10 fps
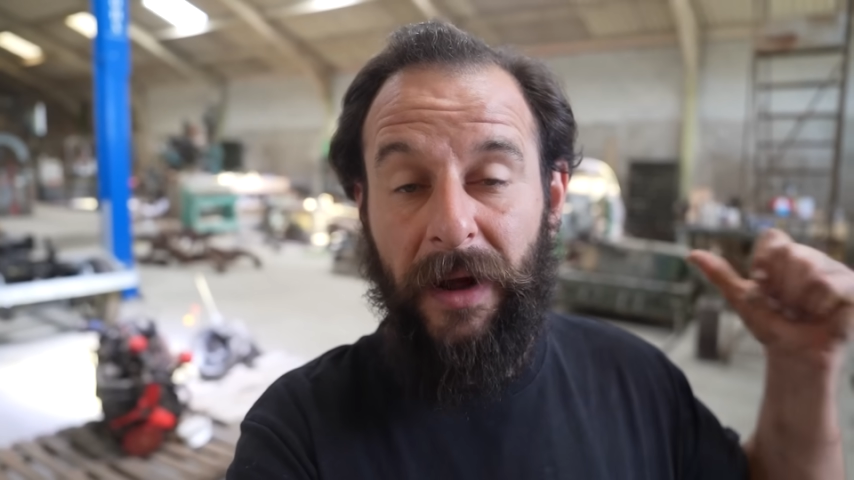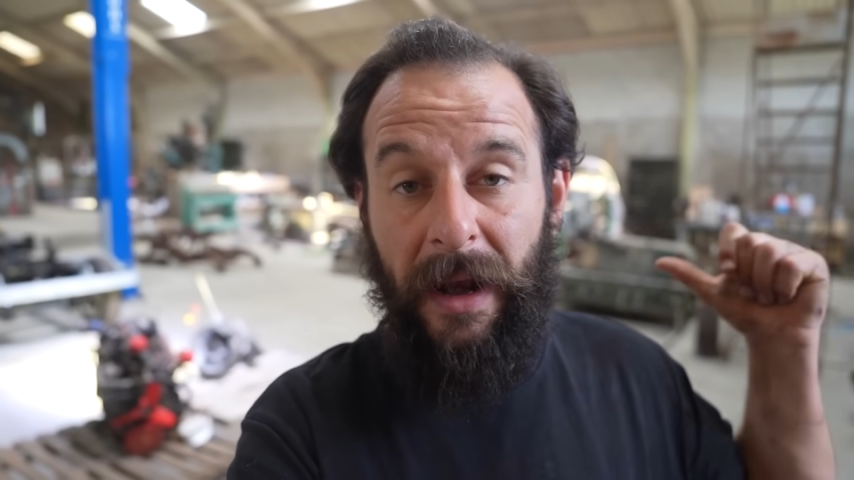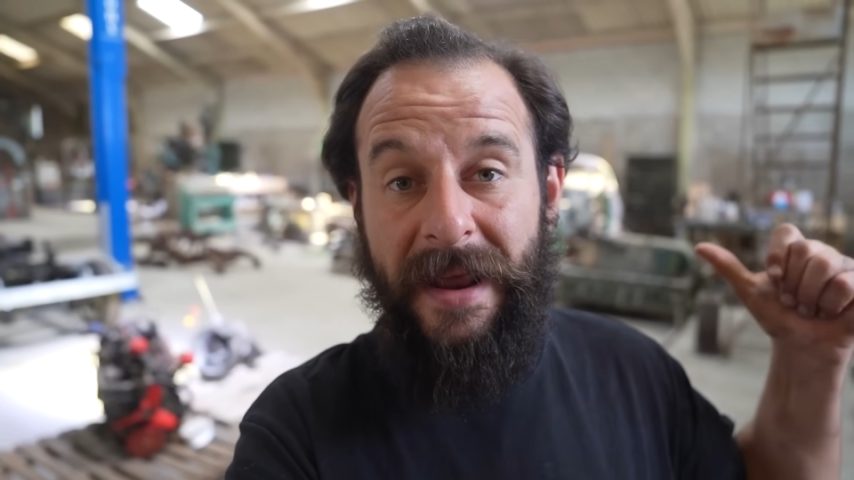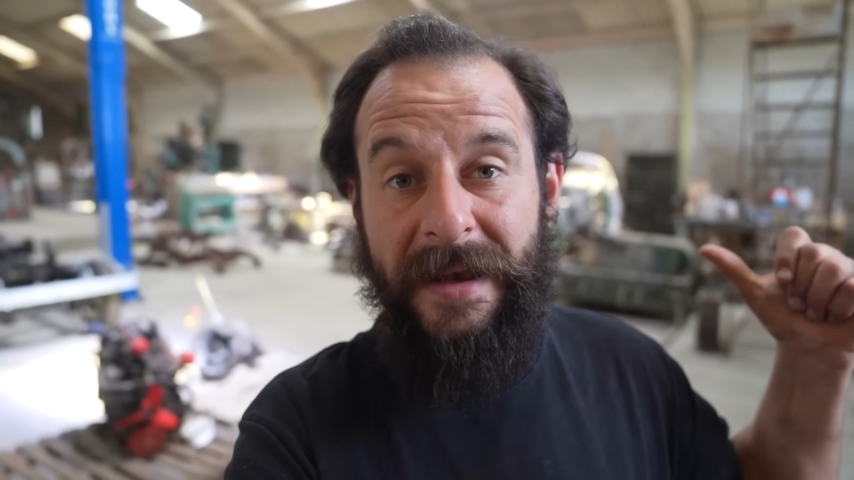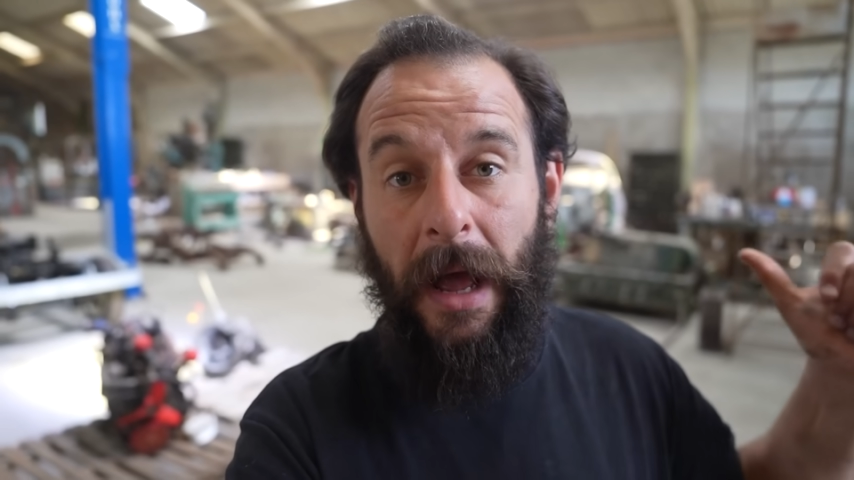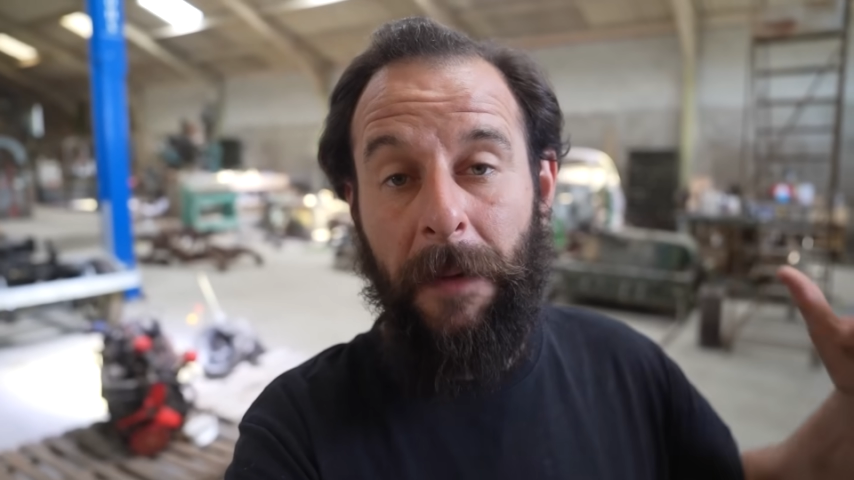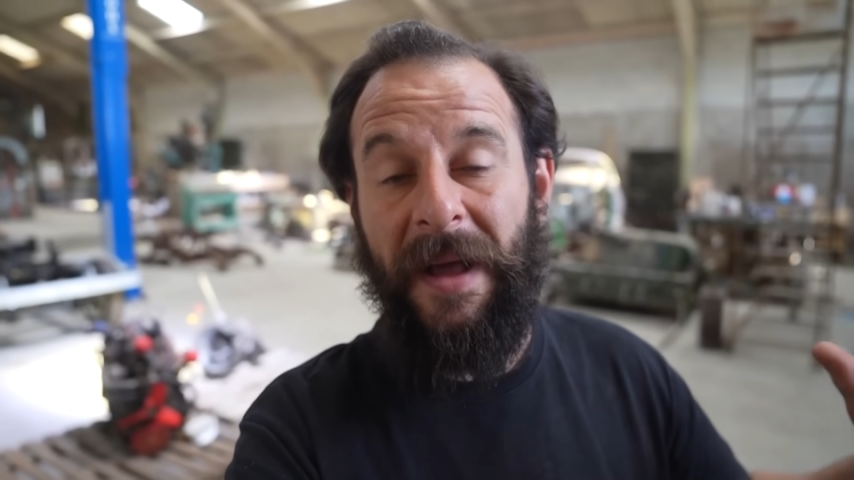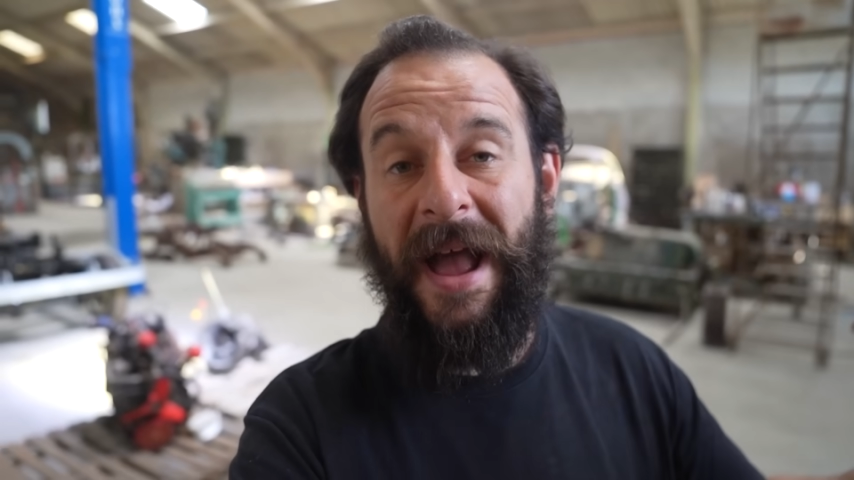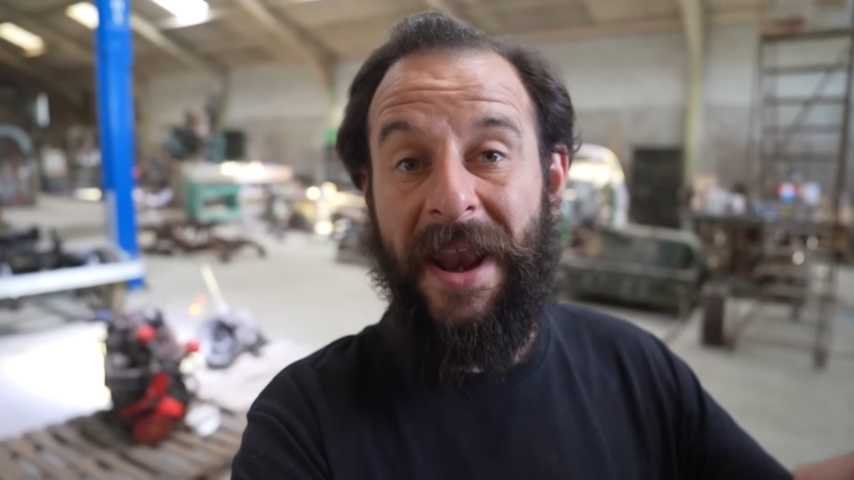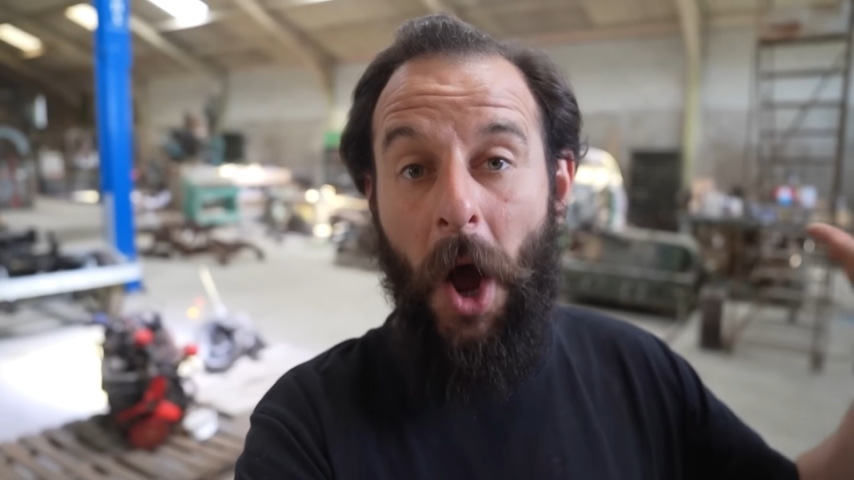cleaned
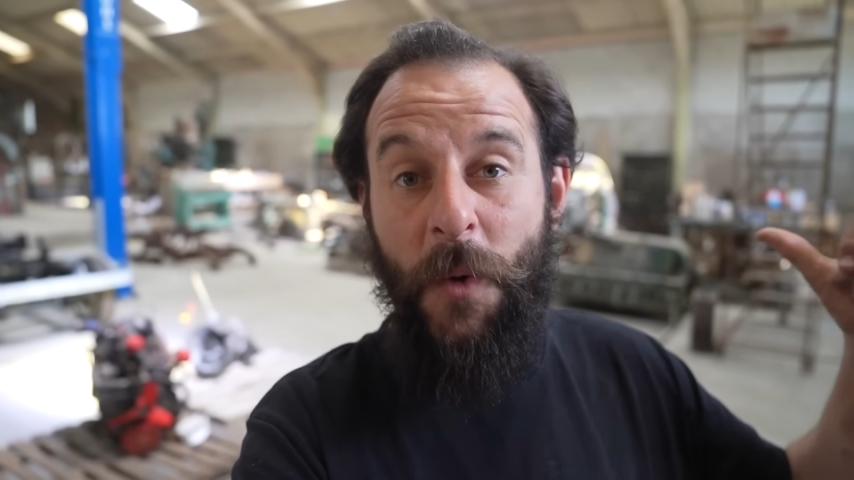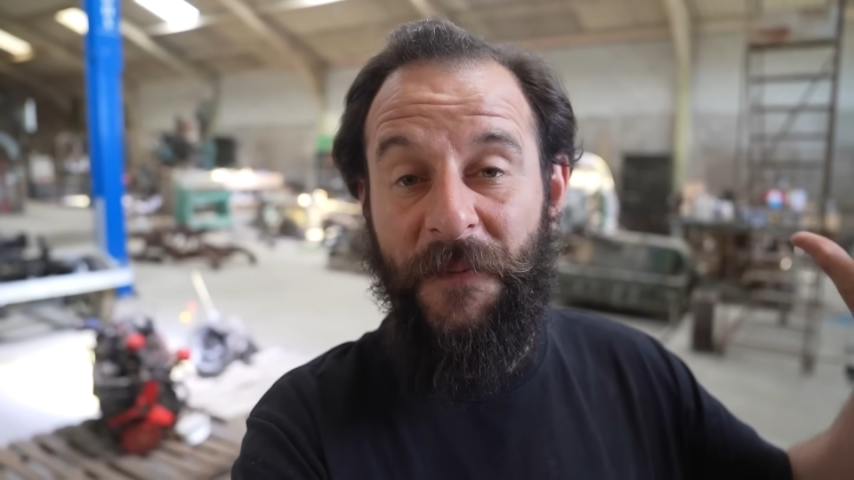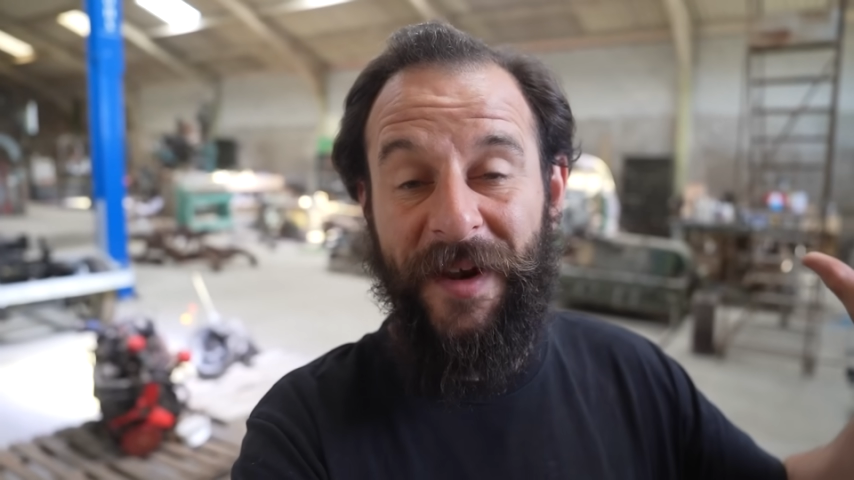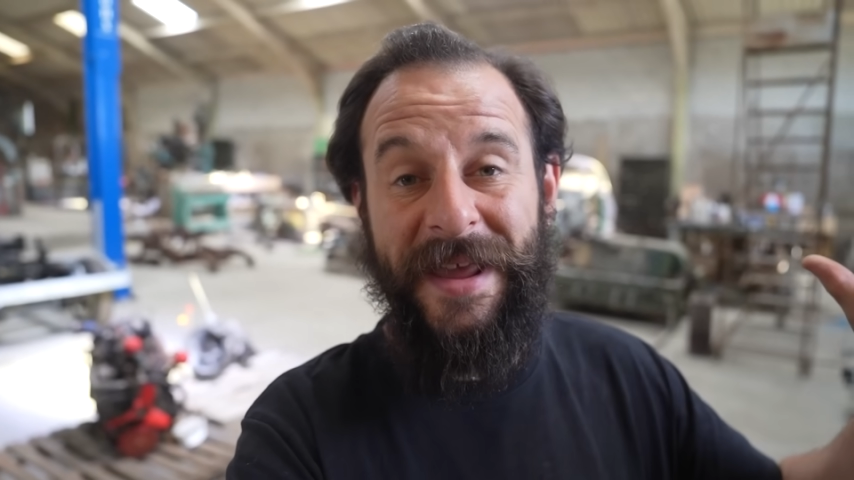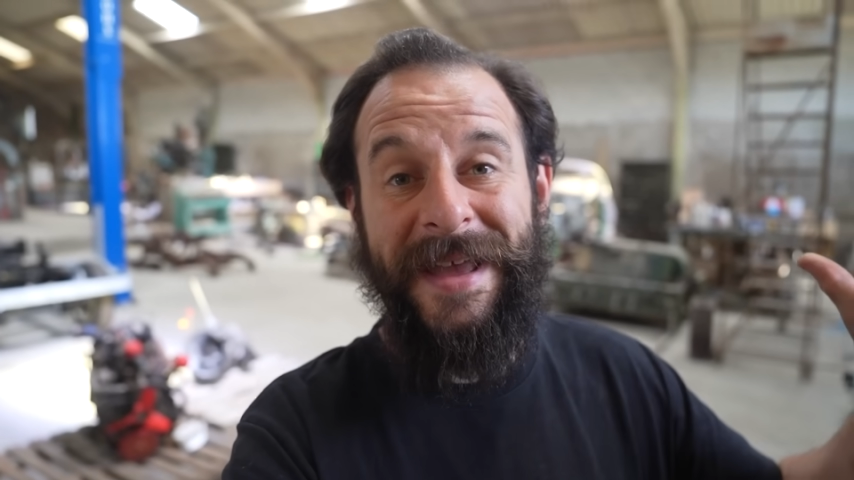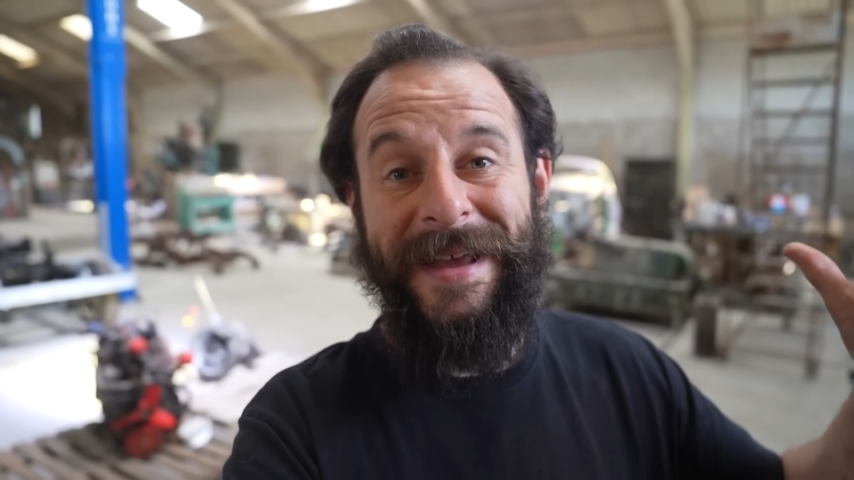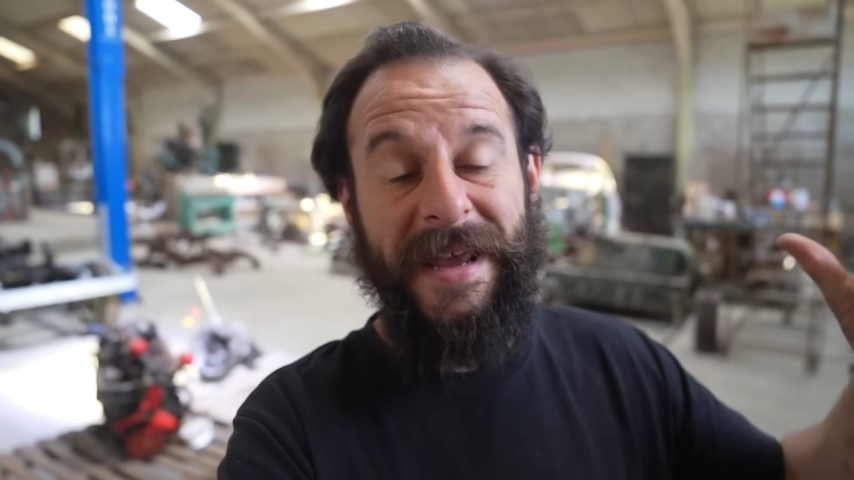up, and hopefully,